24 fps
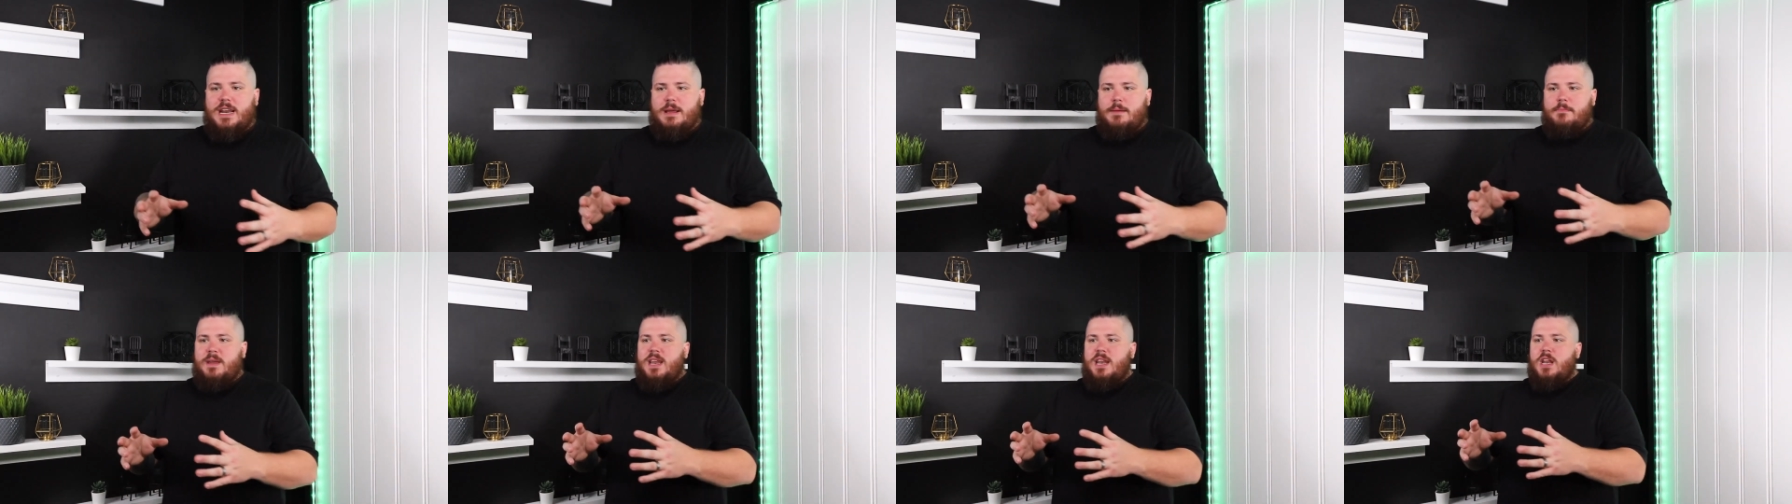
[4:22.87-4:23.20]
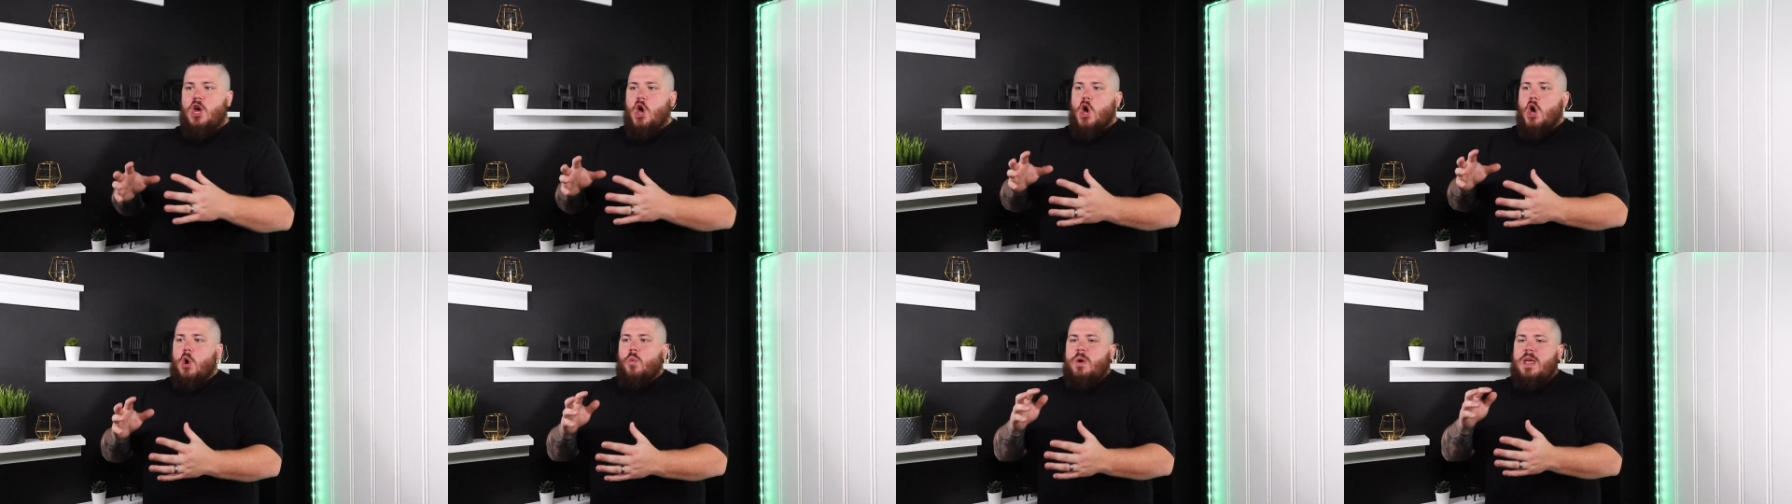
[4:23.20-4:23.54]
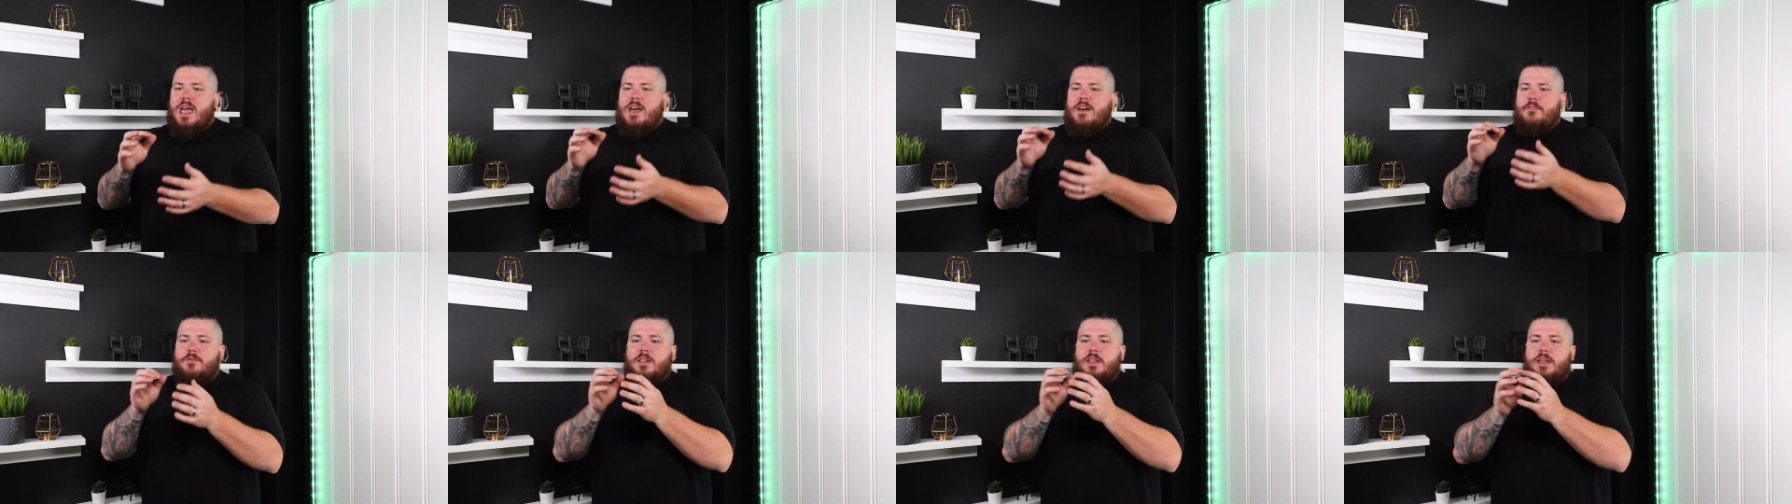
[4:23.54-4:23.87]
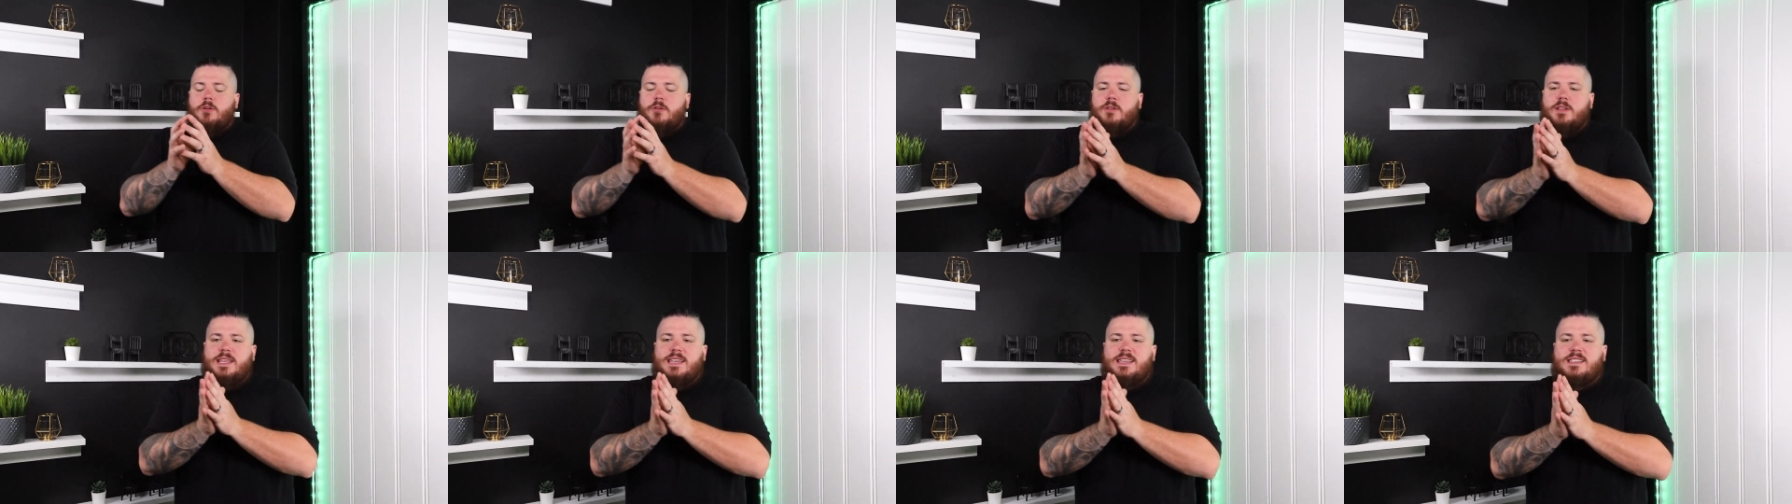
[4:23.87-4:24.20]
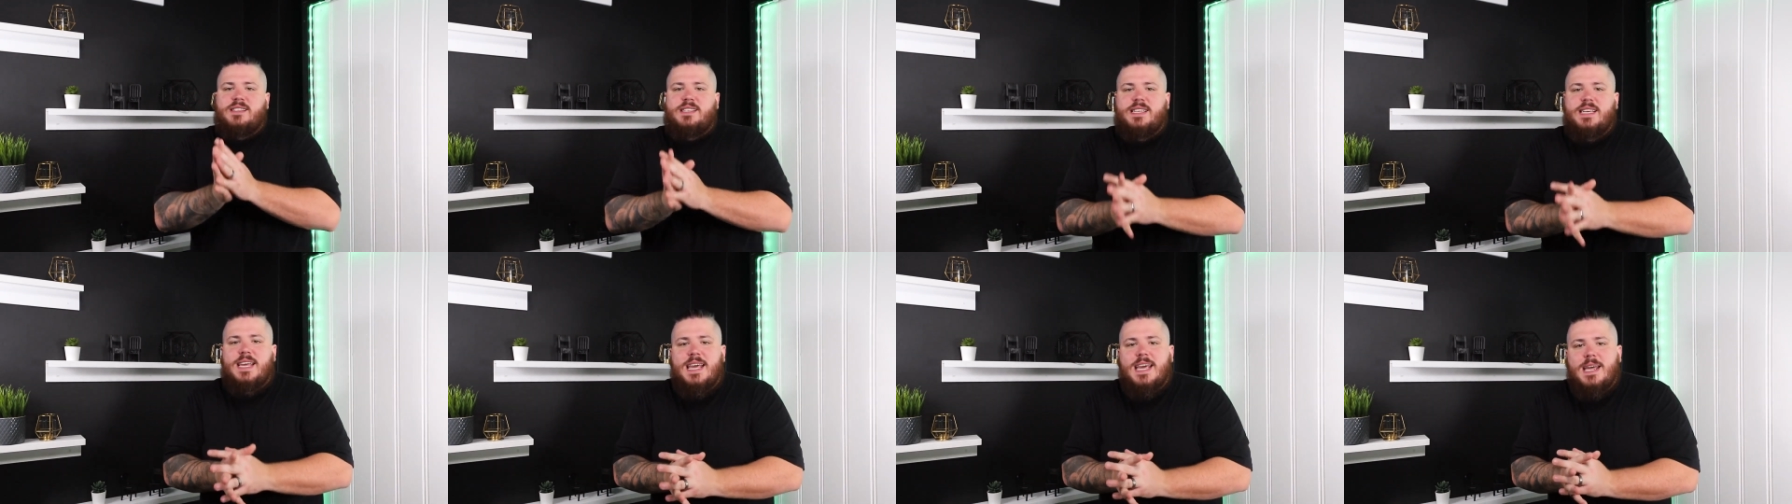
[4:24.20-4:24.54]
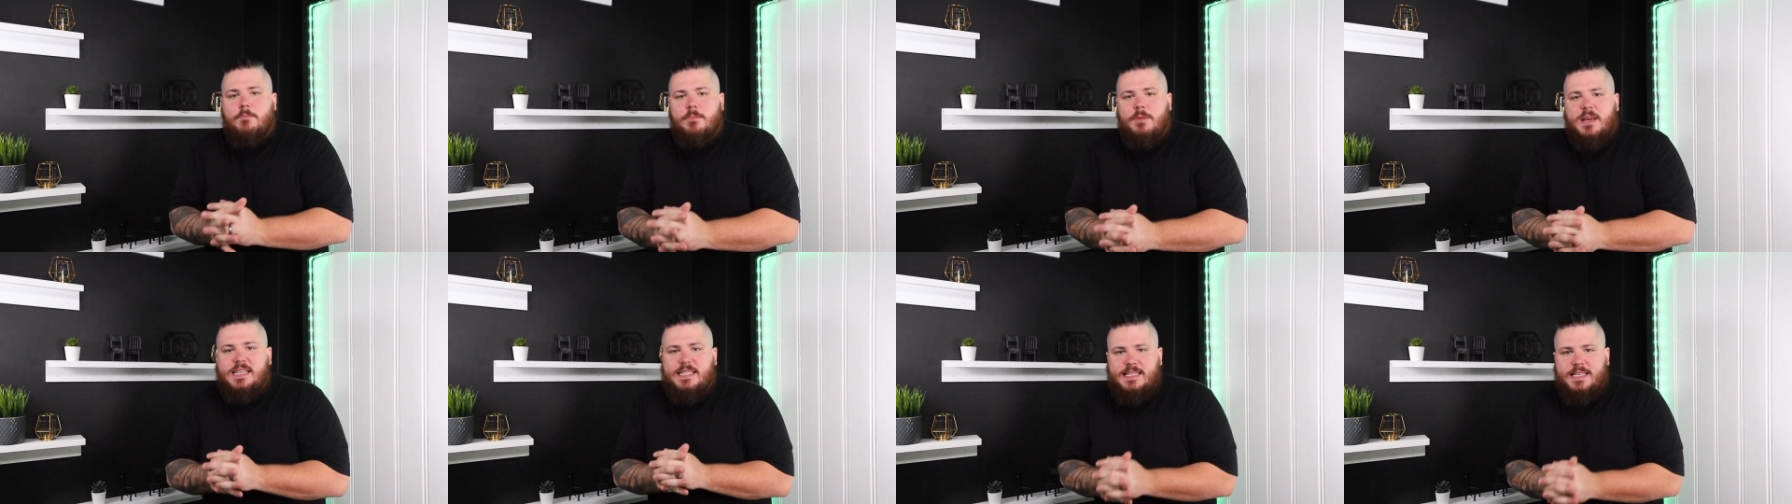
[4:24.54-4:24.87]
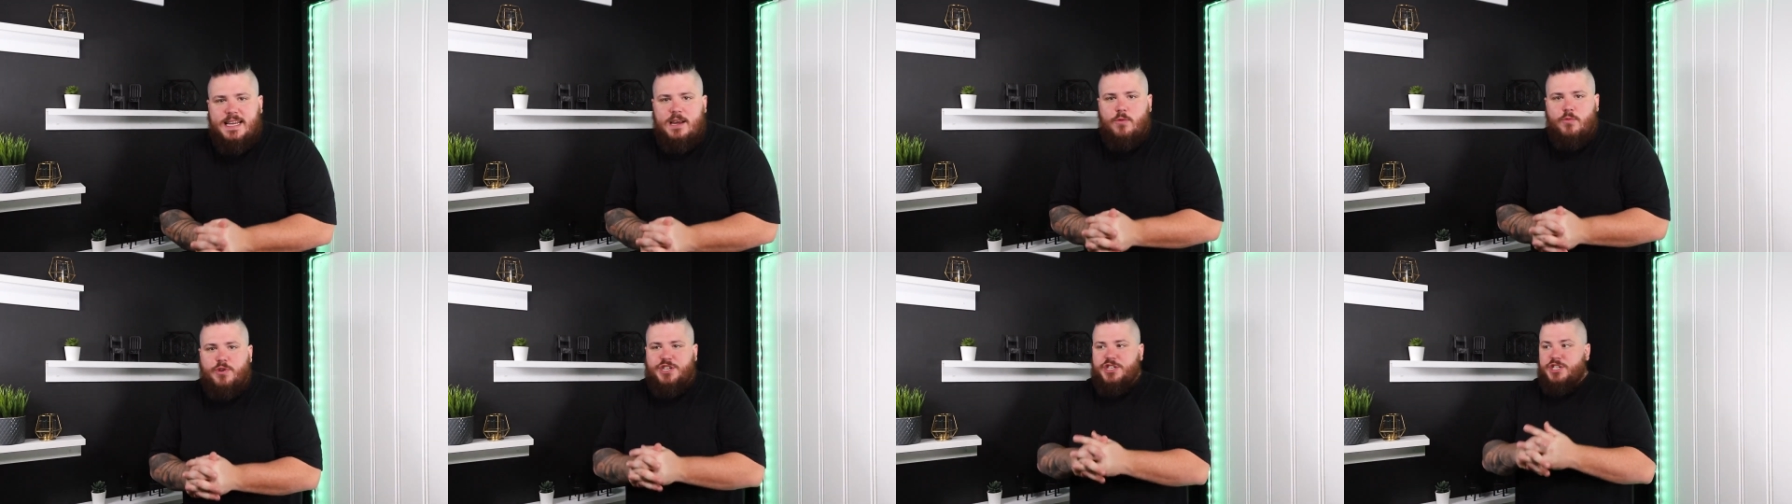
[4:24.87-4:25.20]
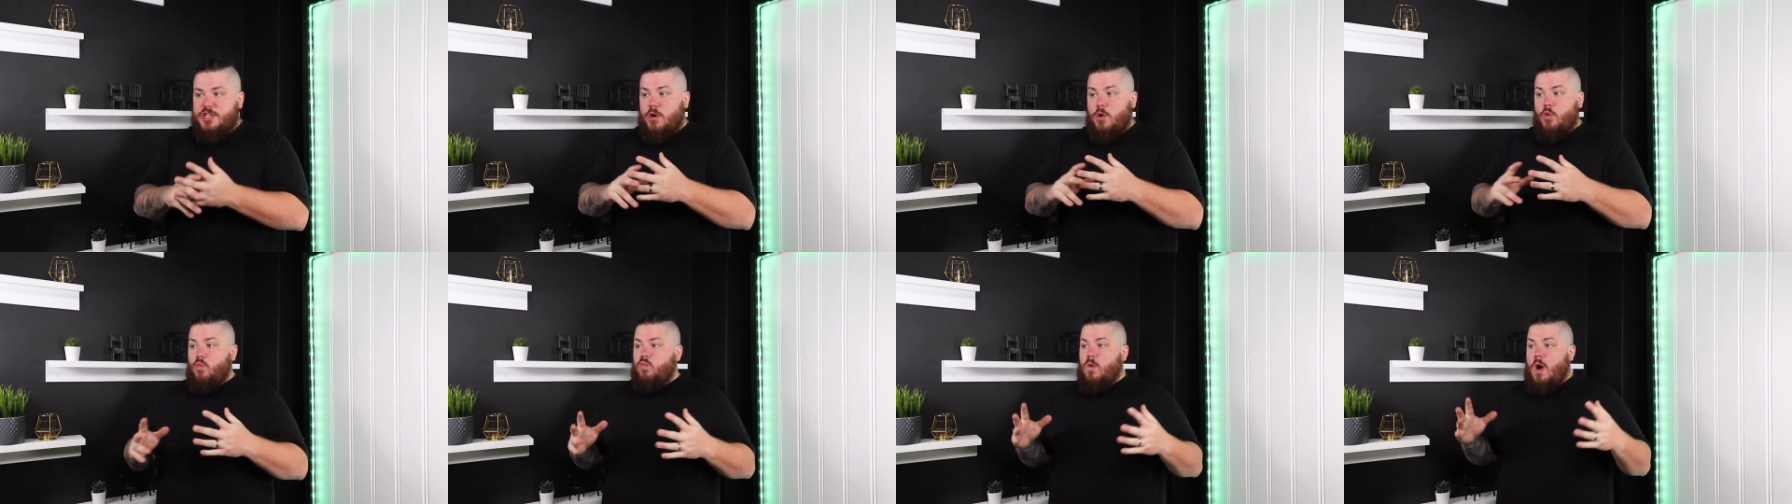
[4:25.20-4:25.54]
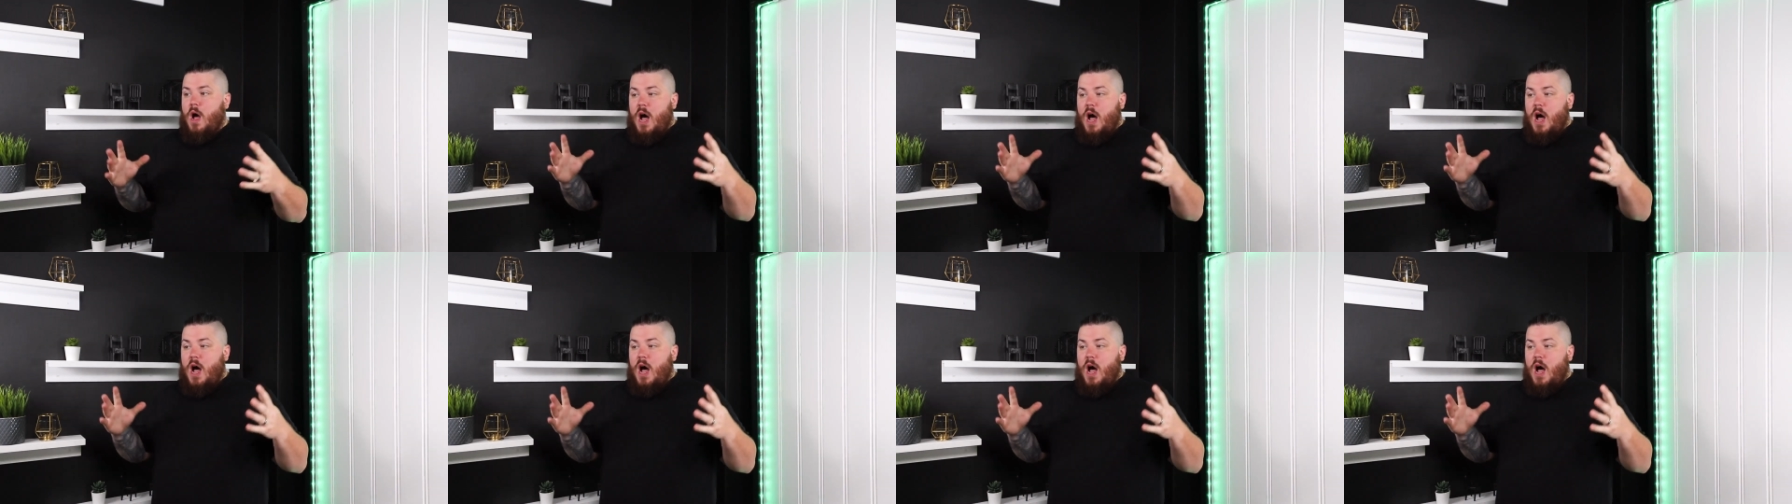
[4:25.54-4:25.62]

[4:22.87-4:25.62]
I mean, we have literally CNBC, which is a,